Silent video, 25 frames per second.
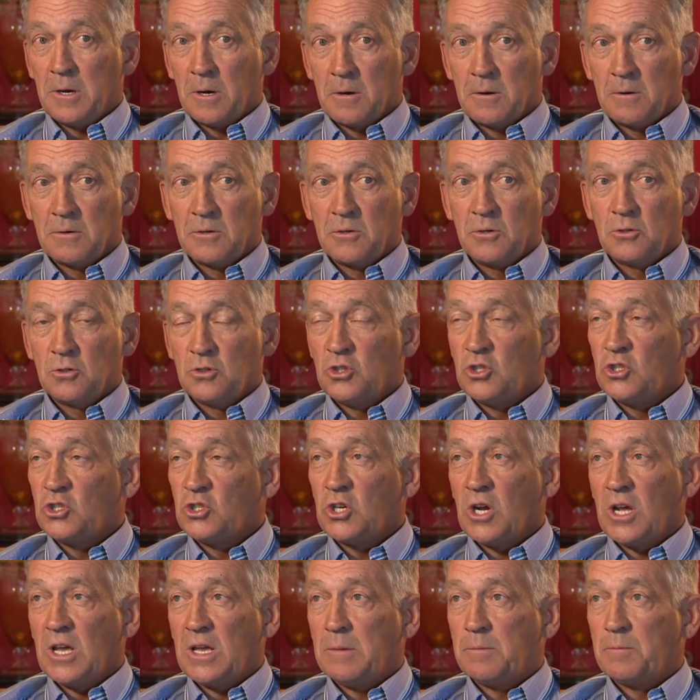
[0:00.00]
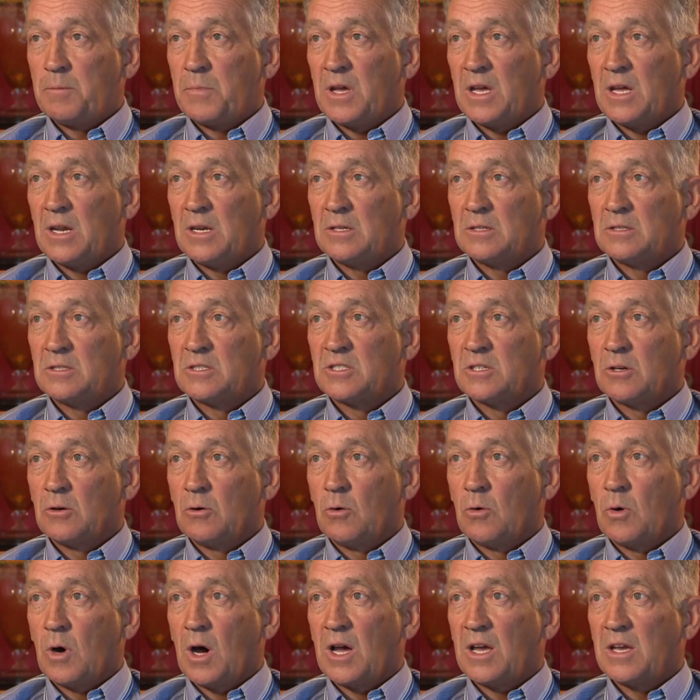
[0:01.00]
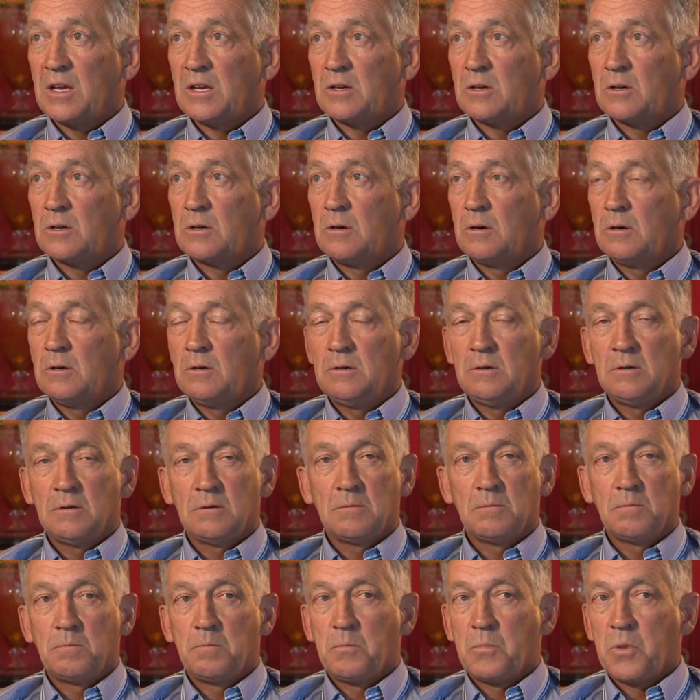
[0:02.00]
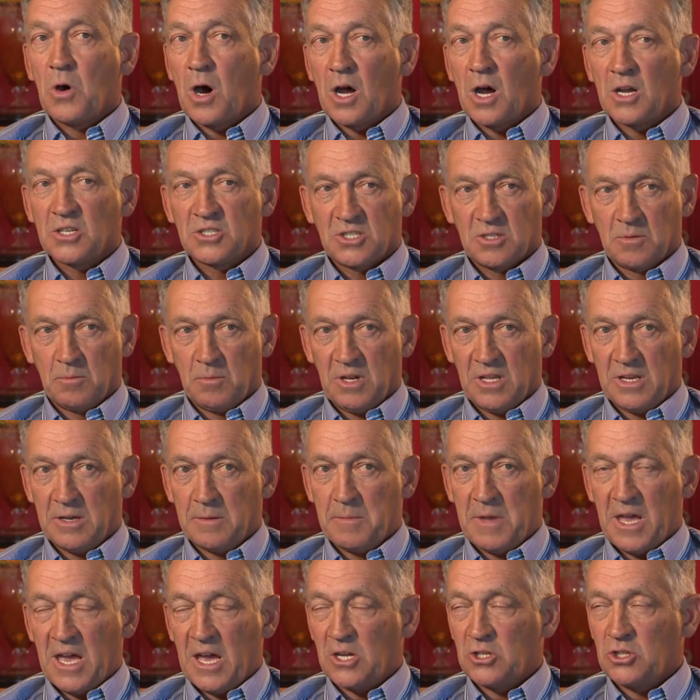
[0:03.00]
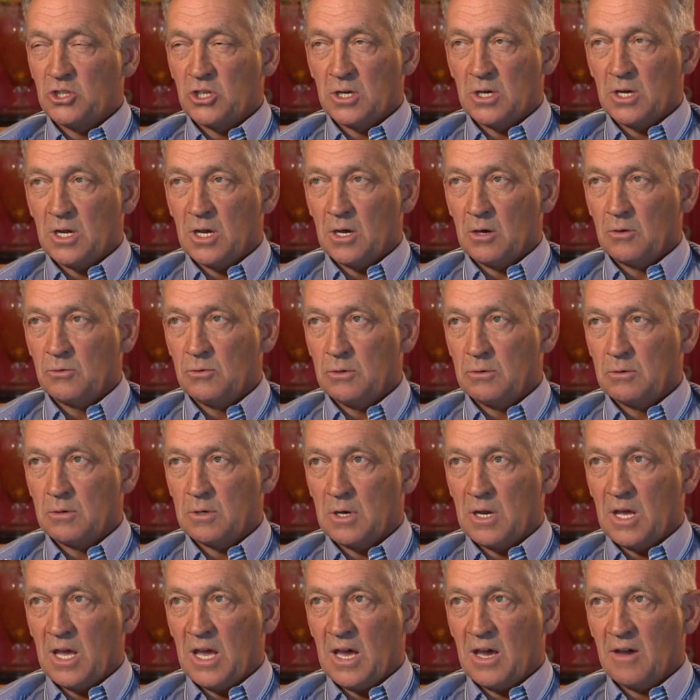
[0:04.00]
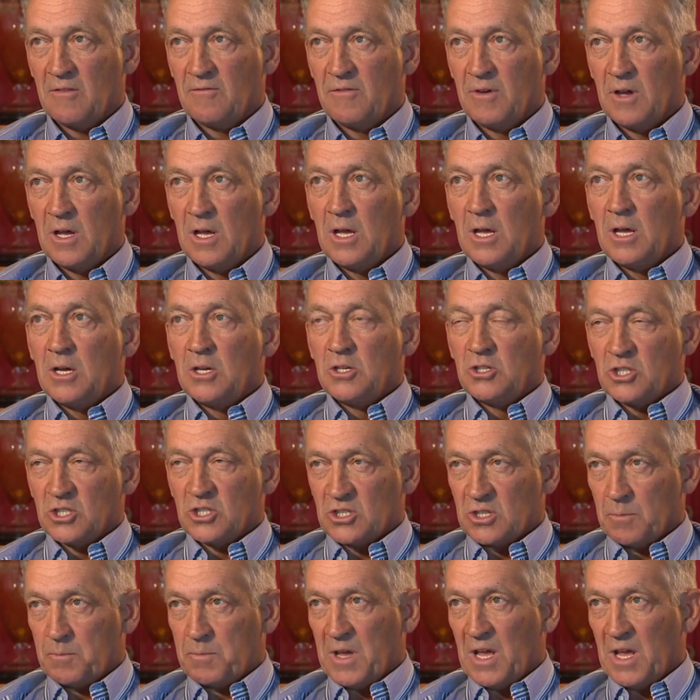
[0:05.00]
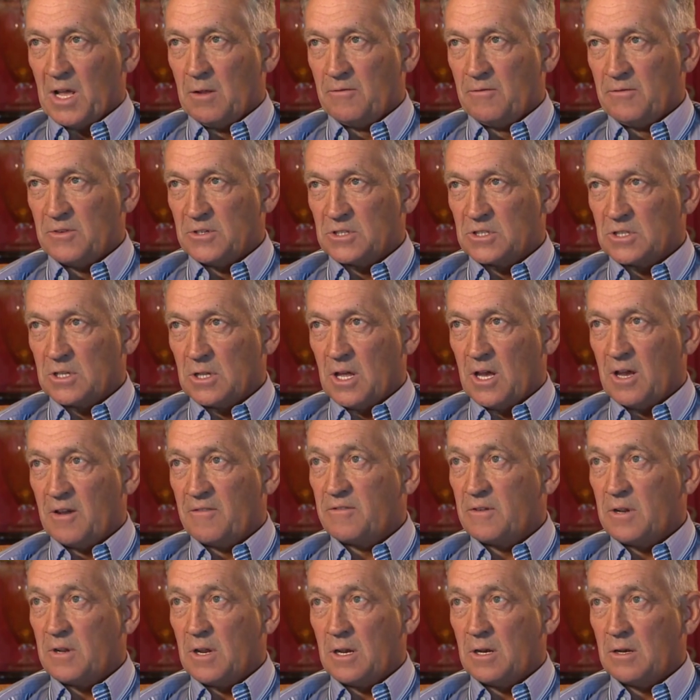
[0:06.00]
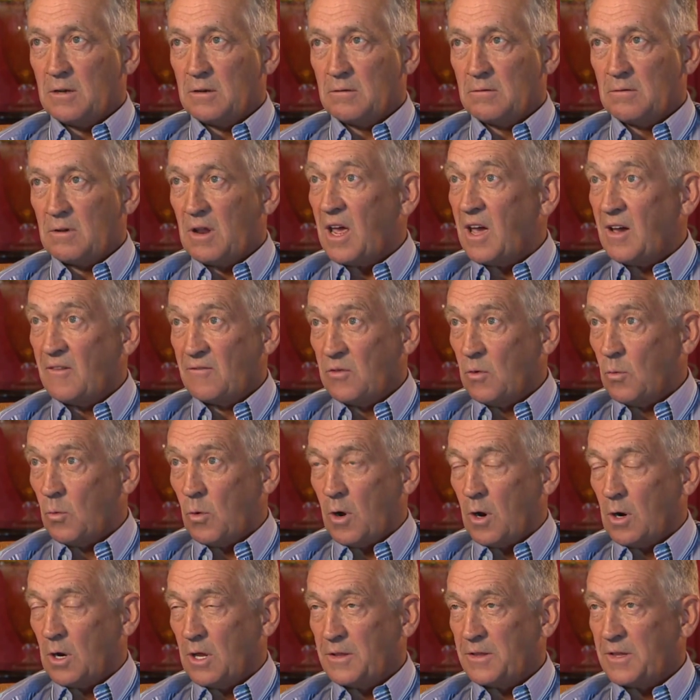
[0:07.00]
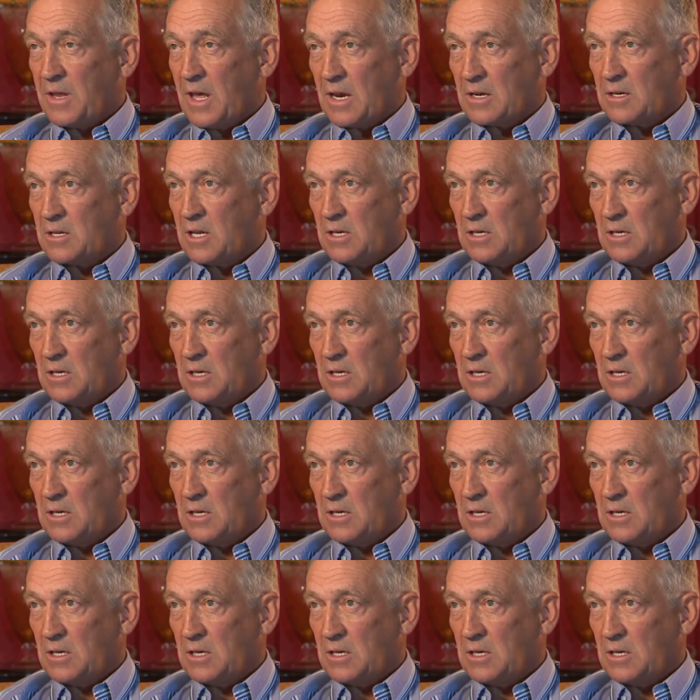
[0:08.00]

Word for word: darn good shape, and so I couldn't possibly imagine how you could have just a pelvis left and have the wallet in that